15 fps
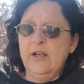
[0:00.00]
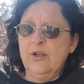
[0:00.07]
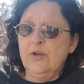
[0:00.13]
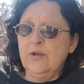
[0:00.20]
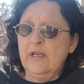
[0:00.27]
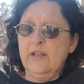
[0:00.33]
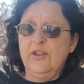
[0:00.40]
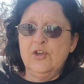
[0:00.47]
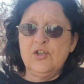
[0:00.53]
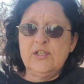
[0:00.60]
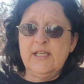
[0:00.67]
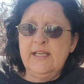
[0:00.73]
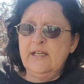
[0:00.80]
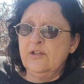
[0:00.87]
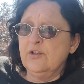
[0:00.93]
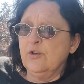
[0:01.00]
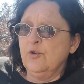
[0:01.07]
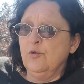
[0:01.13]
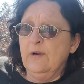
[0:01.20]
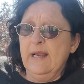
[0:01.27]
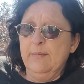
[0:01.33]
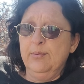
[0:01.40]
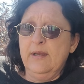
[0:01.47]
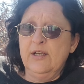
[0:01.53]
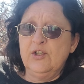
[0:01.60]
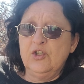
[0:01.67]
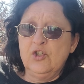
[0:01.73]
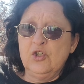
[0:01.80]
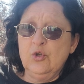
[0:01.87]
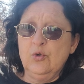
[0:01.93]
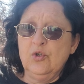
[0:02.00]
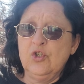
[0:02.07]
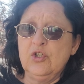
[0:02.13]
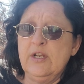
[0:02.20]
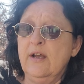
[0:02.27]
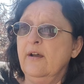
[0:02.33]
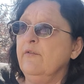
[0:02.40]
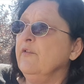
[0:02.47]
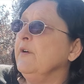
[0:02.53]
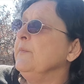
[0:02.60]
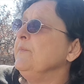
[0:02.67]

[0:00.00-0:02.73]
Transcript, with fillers: Underneath your seat is a great place to store stuff.